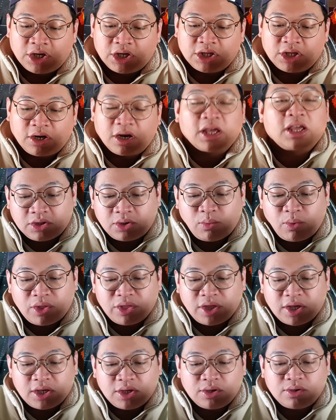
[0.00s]
You know, like the one
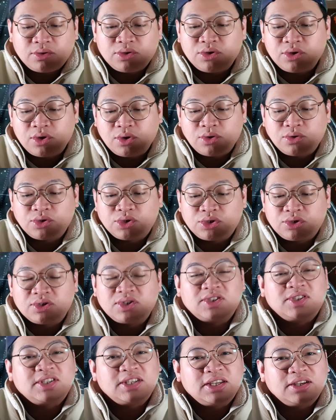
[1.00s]
that you use to
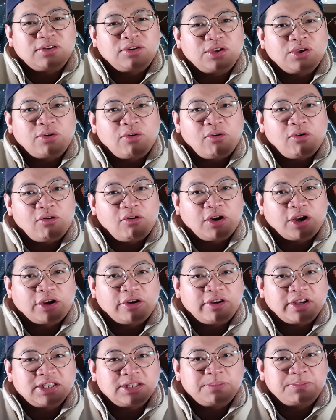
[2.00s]
seal your
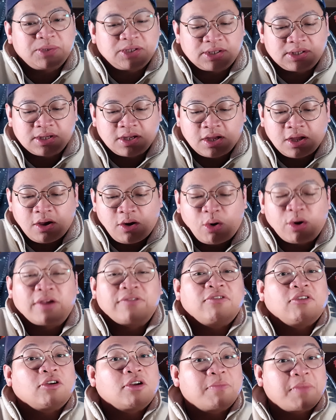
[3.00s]
crisps or
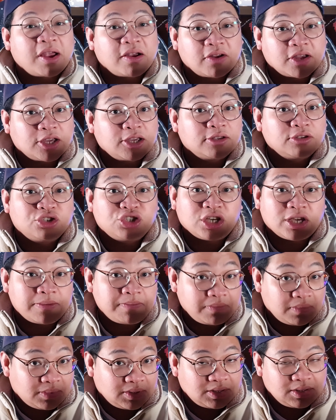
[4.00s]
your American
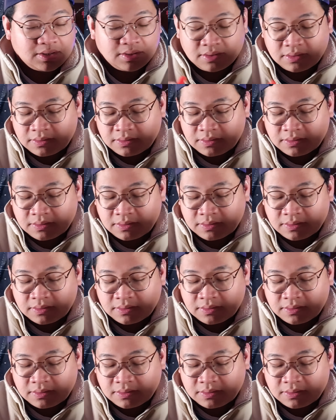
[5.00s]
chips.